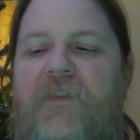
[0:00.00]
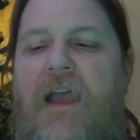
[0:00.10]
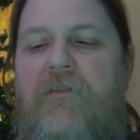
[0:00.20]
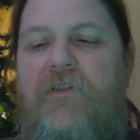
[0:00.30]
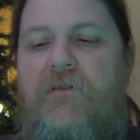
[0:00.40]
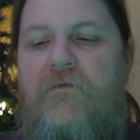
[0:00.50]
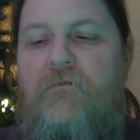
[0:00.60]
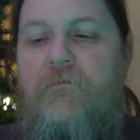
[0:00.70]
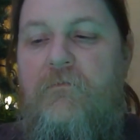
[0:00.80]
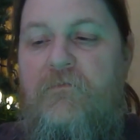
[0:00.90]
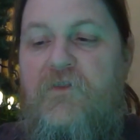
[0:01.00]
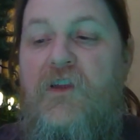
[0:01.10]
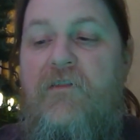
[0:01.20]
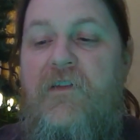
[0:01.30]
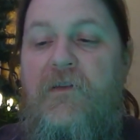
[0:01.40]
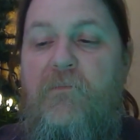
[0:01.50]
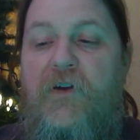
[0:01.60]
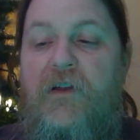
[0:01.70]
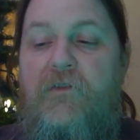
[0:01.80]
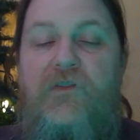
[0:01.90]
have to live at the
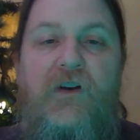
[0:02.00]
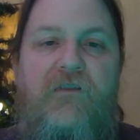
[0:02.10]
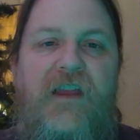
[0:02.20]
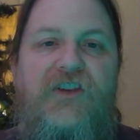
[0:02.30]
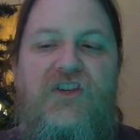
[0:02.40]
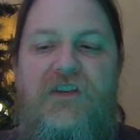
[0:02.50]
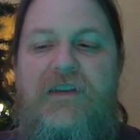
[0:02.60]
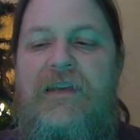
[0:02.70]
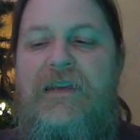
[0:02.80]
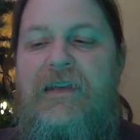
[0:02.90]
brink of starvation,